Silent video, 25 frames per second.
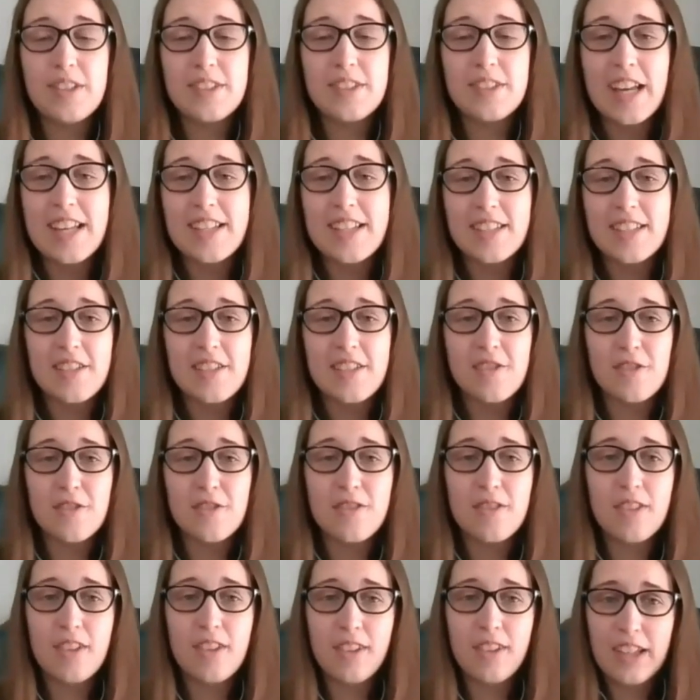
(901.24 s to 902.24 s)
test
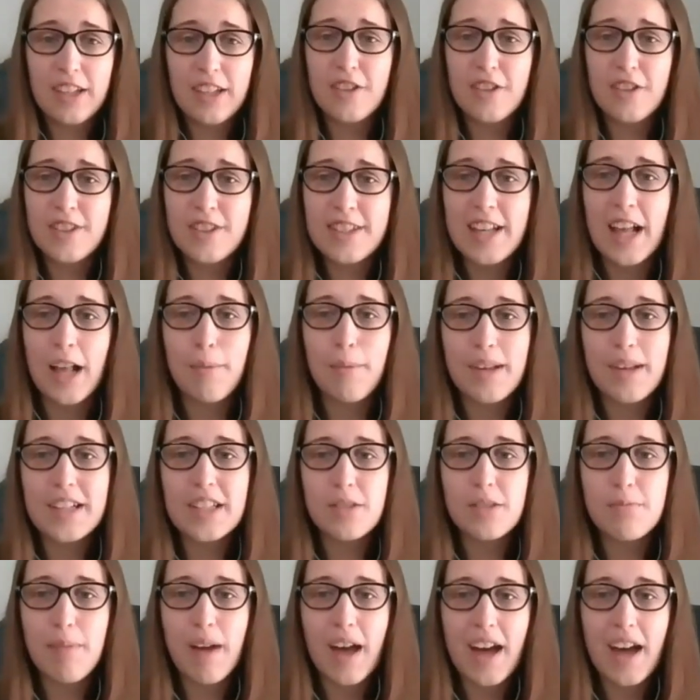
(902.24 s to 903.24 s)
knitters tell me
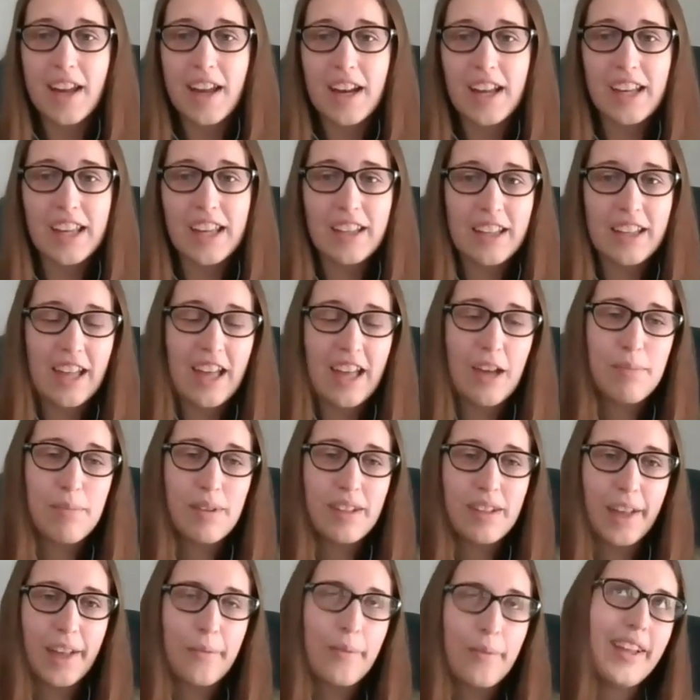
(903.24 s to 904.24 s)
it's bad, I can't be
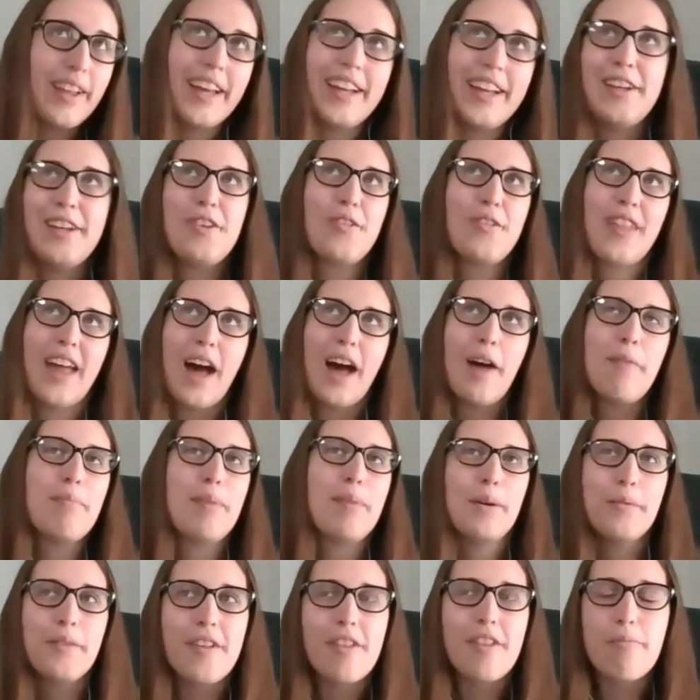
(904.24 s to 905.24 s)
like, well, I knew that
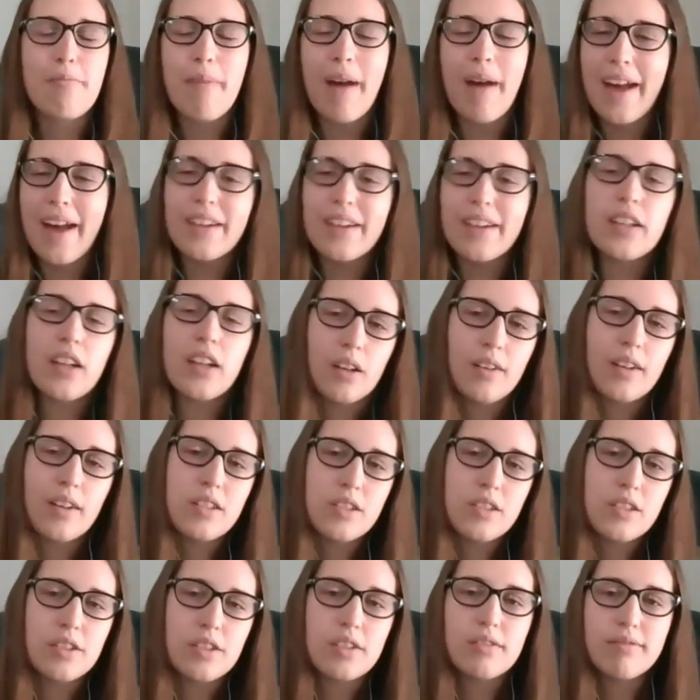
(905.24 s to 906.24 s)
bit was bad. No, I
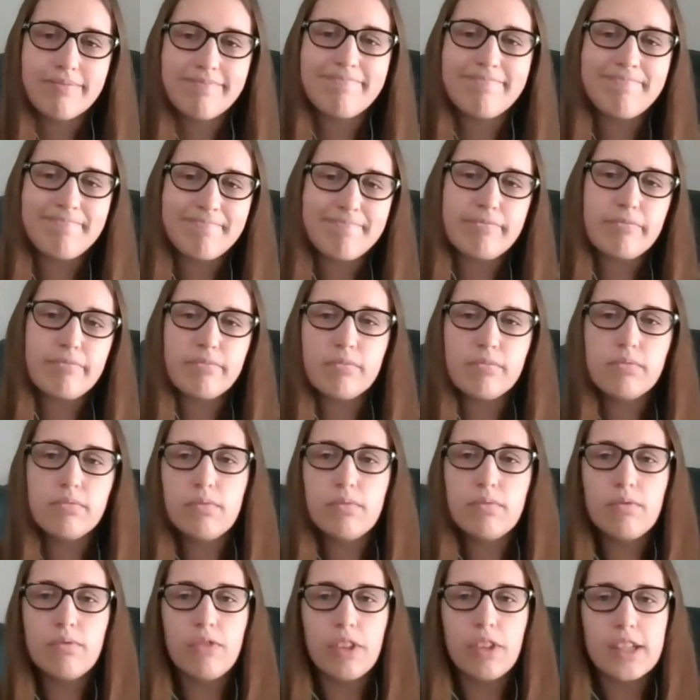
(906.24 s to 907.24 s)
should
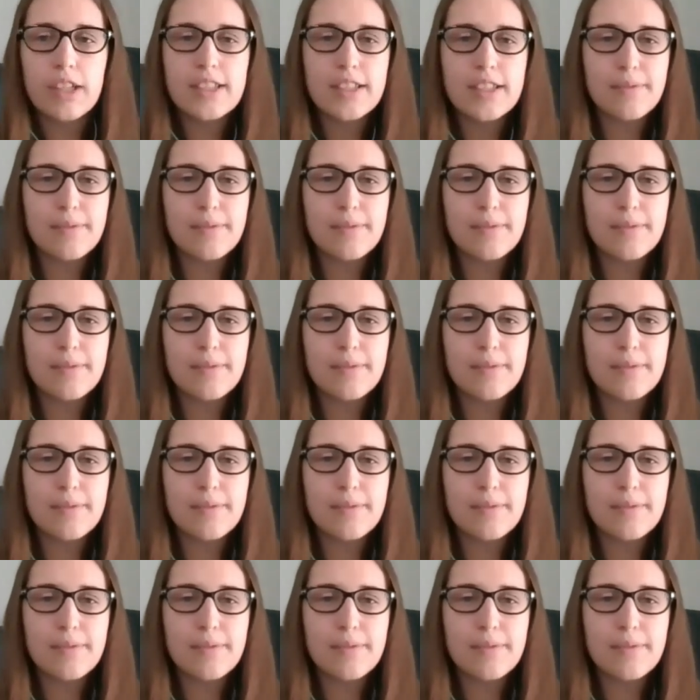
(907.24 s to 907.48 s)
fix